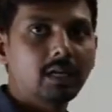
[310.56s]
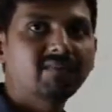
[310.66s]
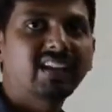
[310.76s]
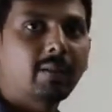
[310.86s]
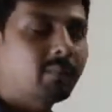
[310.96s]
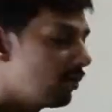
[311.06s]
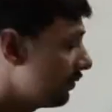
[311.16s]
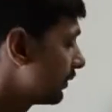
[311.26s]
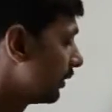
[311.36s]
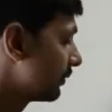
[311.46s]
The number
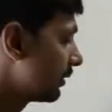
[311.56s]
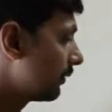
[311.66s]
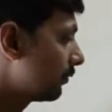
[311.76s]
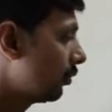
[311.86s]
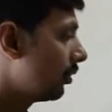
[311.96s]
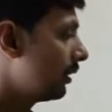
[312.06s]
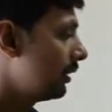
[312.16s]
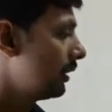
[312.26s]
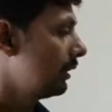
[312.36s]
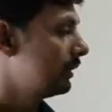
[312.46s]
of terms are 4,
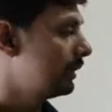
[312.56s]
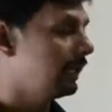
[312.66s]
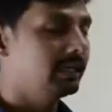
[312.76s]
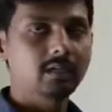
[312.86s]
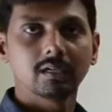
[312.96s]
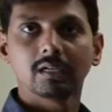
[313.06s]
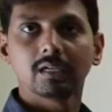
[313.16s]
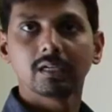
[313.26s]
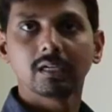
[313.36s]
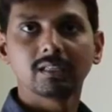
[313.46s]
then
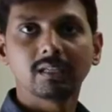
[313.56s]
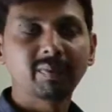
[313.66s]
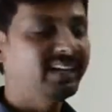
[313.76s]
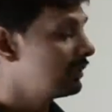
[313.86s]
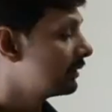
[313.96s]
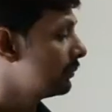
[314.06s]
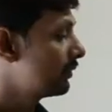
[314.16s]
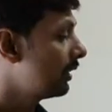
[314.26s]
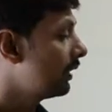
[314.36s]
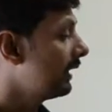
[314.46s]
the middle
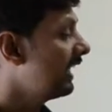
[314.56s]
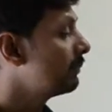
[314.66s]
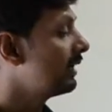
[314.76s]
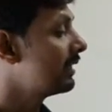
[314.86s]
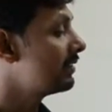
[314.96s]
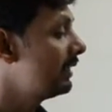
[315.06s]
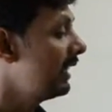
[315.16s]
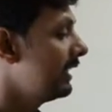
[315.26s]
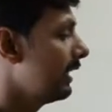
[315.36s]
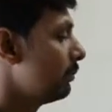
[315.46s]
terms are a minus d
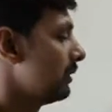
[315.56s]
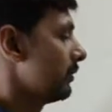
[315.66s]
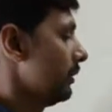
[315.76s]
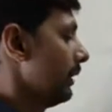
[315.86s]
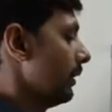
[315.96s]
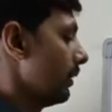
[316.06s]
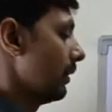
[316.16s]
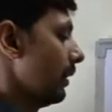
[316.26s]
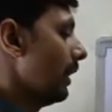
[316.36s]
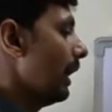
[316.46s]
and a plus d.
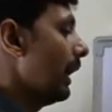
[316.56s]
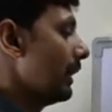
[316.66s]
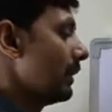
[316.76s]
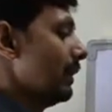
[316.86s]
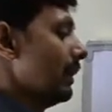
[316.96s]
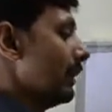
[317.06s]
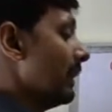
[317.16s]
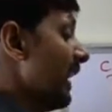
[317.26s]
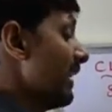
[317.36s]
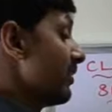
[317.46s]
And the
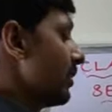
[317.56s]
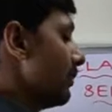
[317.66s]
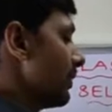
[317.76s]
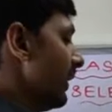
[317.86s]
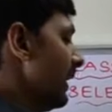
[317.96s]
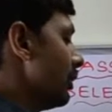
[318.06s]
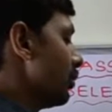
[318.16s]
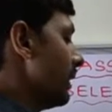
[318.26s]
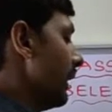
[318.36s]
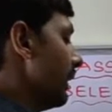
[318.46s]
next terms we need
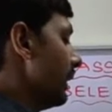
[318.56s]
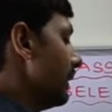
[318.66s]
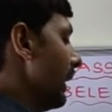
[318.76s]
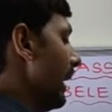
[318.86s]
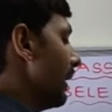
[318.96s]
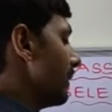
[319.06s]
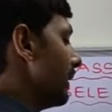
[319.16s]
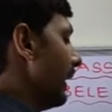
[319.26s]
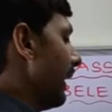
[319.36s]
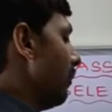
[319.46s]
to take it as
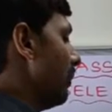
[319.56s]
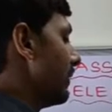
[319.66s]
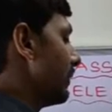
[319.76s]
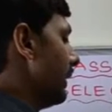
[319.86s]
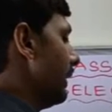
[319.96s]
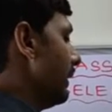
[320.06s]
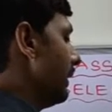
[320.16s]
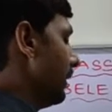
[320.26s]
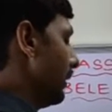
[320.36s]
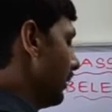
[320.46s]
a plus
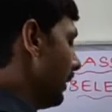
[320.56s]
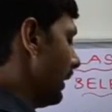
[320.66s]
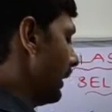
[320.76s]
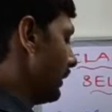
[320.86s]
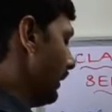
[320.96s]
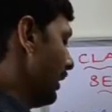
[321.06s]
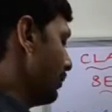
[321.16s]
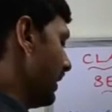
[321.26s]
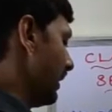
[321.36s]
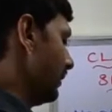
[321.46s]
3d and
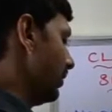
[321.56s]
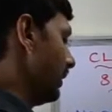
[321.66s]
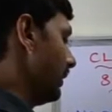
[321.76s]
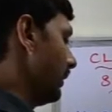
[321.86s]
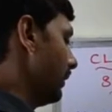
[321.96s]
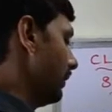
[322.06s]
a minus 3d.